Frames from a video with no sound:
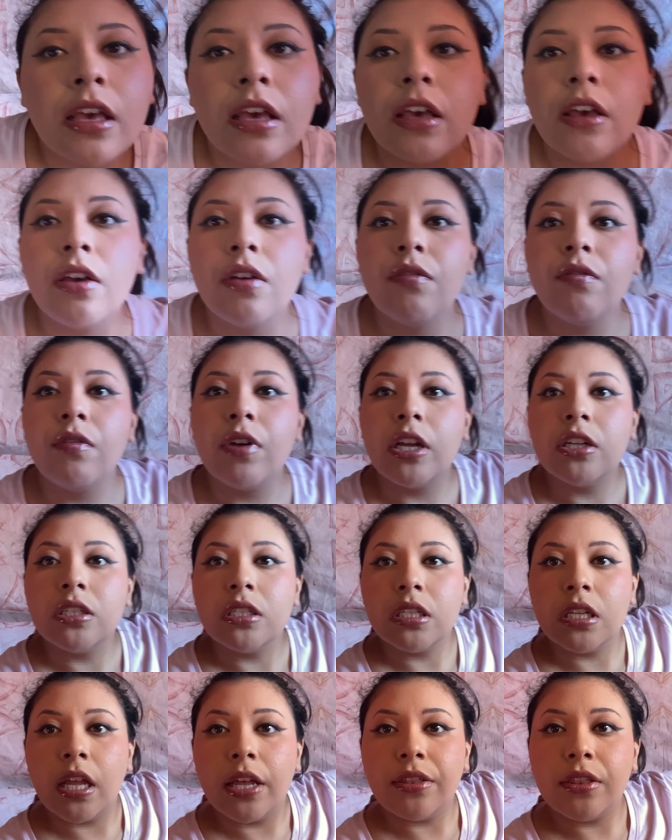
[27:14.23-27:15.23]
If I
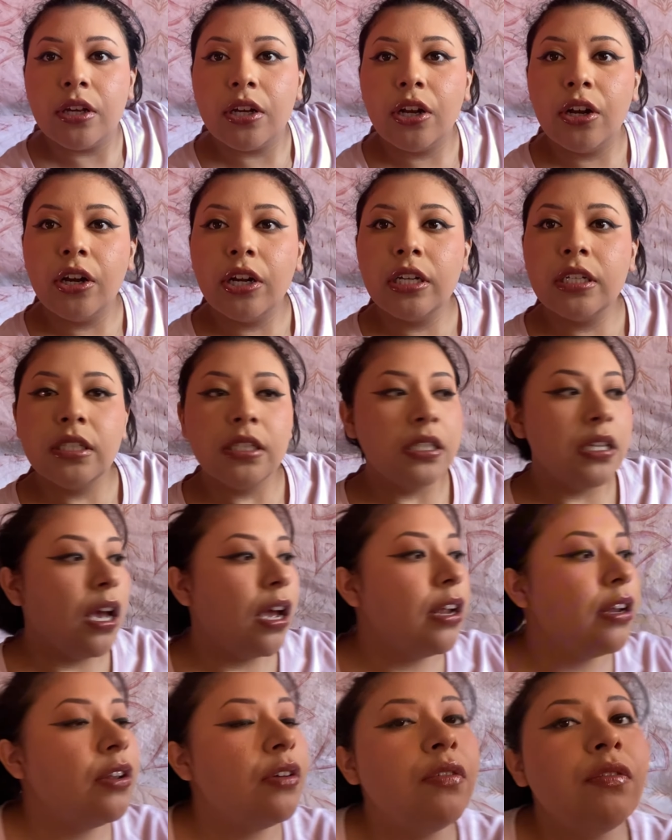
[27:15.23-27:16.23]
just let the curtains
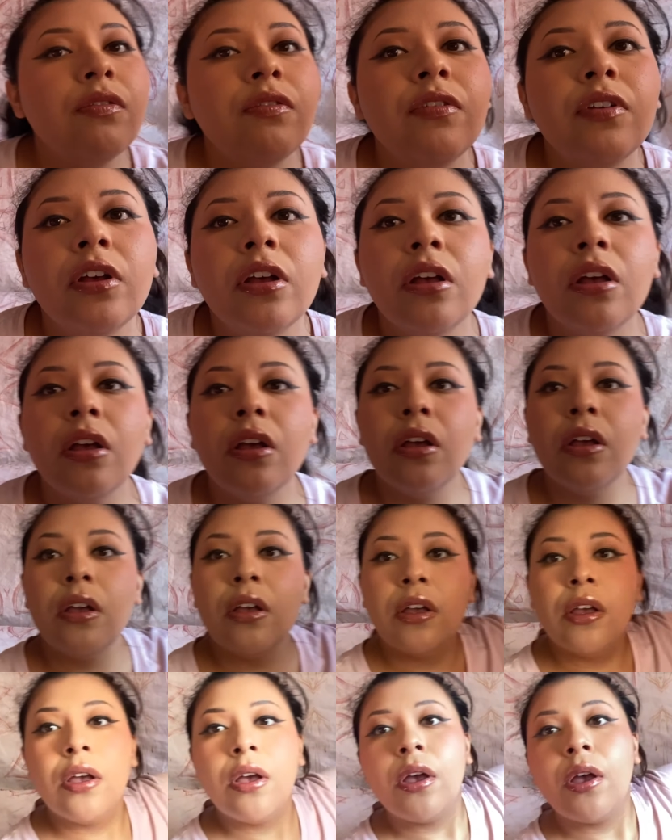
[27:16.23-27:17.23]
kind of
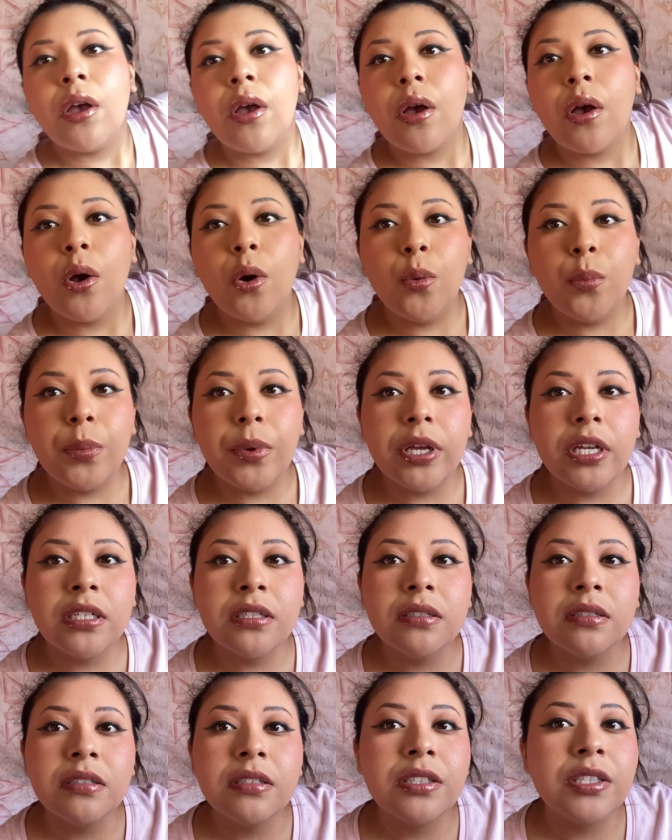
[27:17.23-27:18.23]

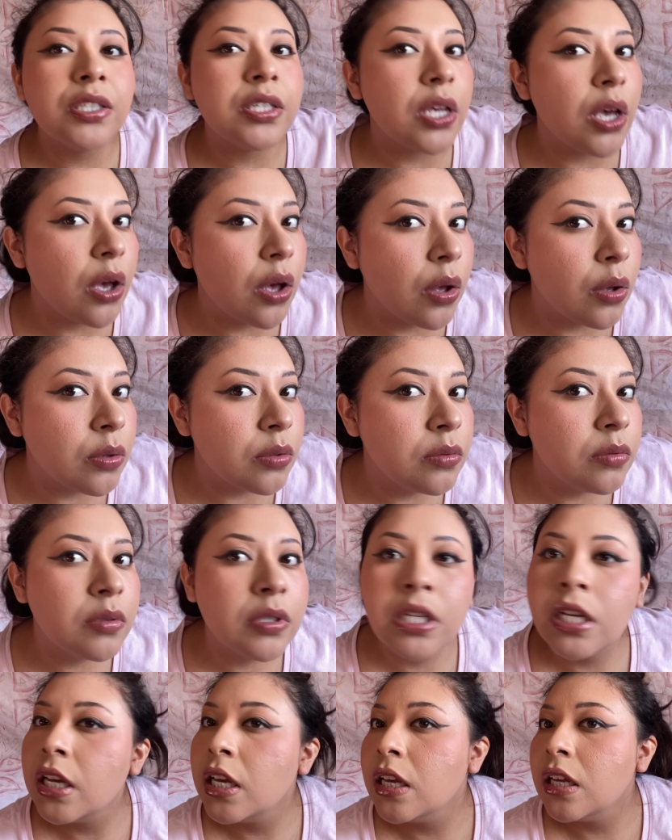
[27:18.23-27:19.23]
open, so
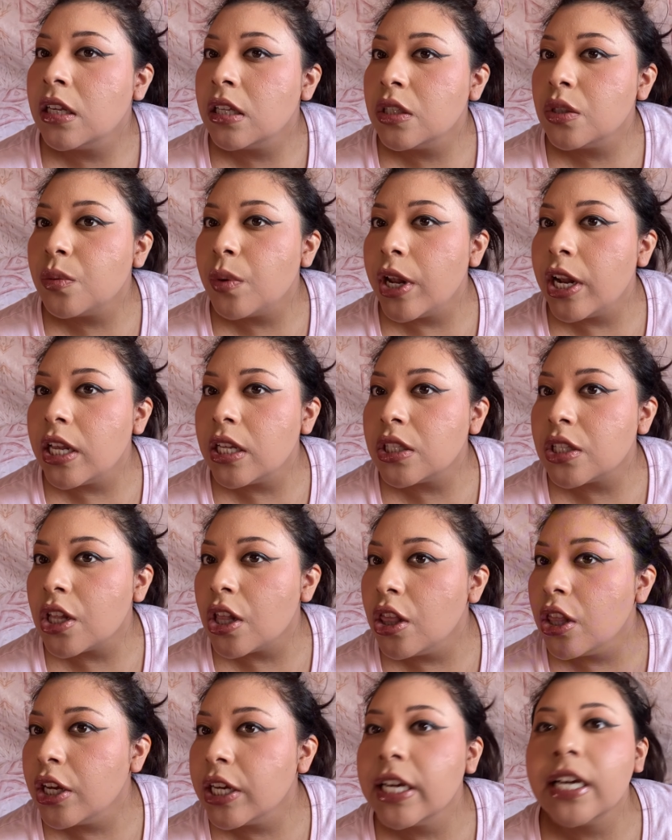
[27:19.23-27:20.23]
that's what it's
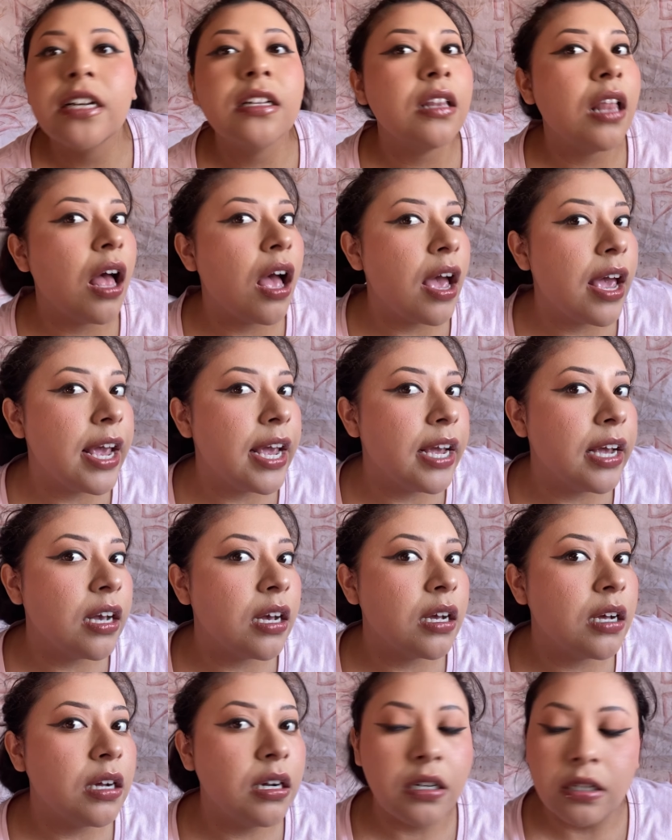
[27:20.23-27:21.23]
looking like,
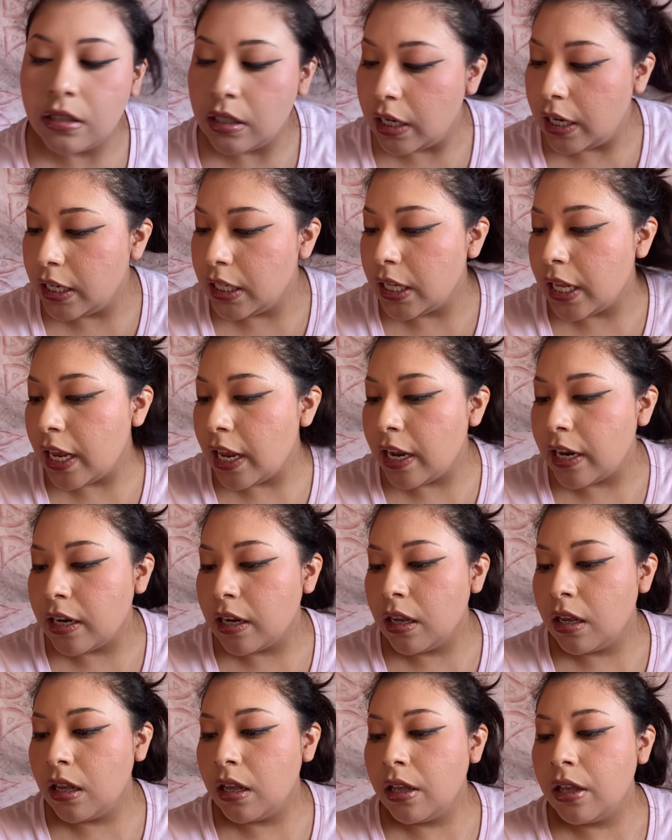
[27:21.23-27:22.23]
and then
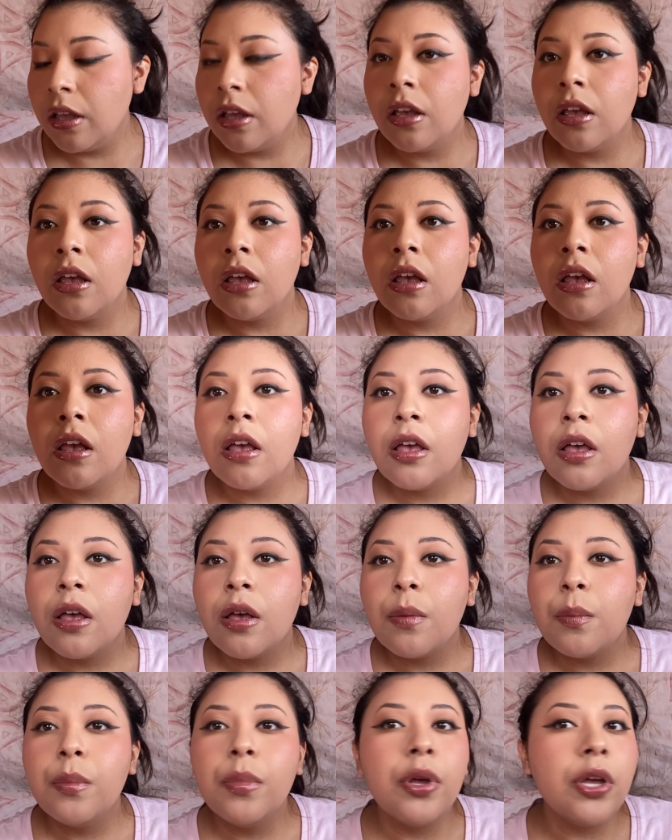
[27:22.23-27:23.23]

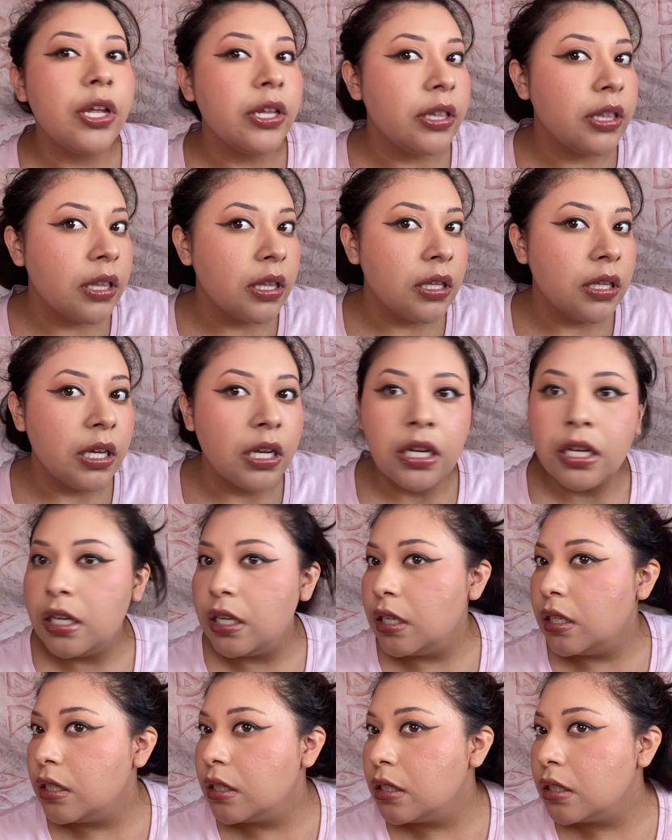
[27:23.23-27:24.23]
put
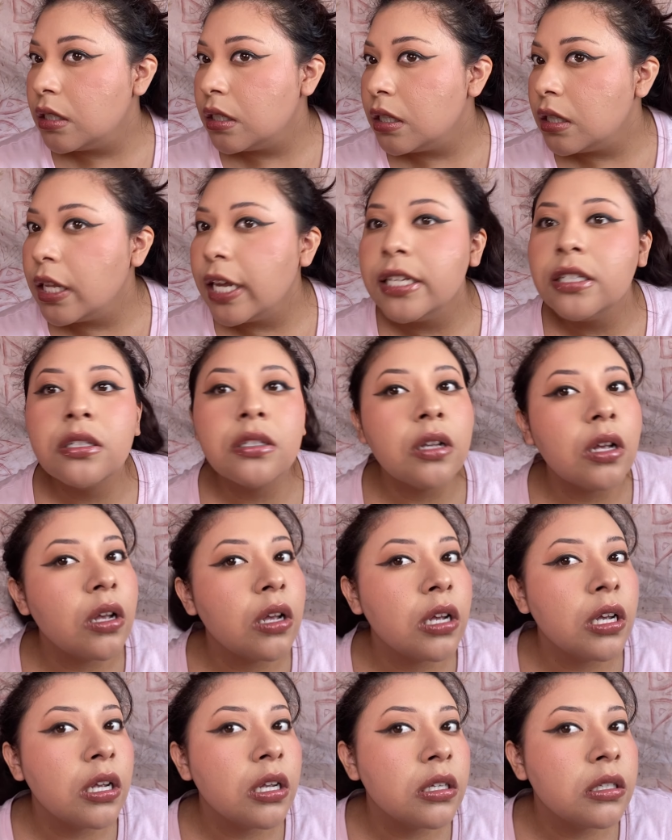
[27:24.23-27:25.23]
the lights
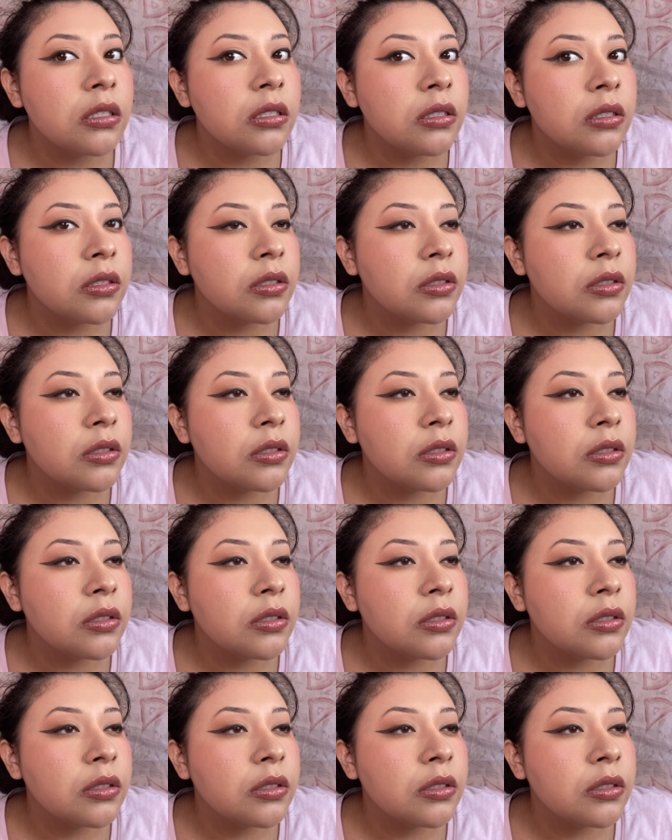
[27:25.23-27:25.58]
on.